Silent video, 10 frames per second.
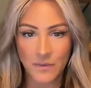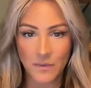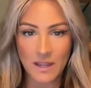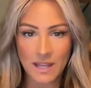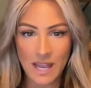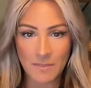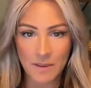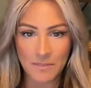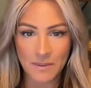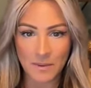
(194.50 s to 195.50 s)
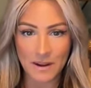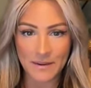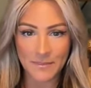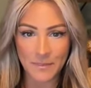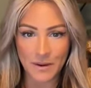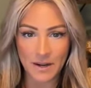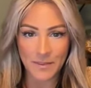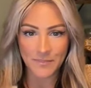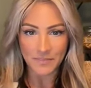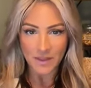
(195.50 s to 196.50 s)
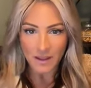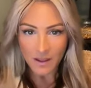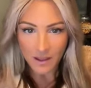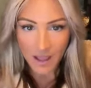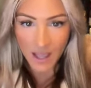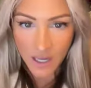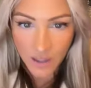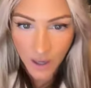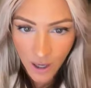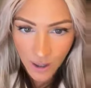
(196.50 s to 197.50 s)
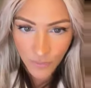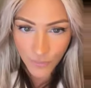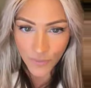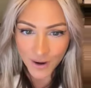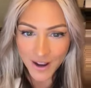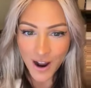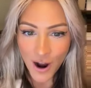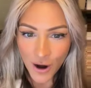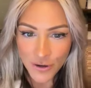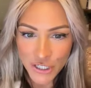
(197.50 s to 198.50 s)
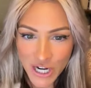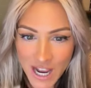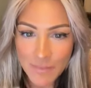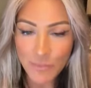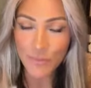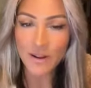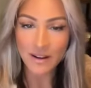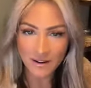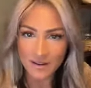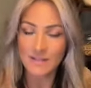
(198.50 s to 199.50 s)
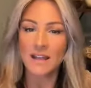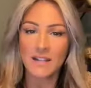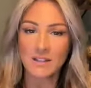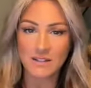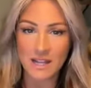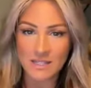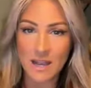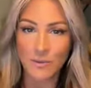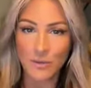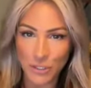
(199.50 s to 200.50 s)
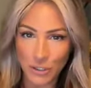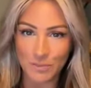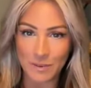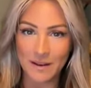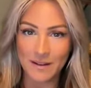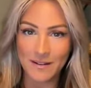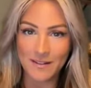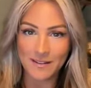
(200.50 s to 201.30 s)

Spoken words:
few that came up and went up. And our job, Rick, that's how it should be.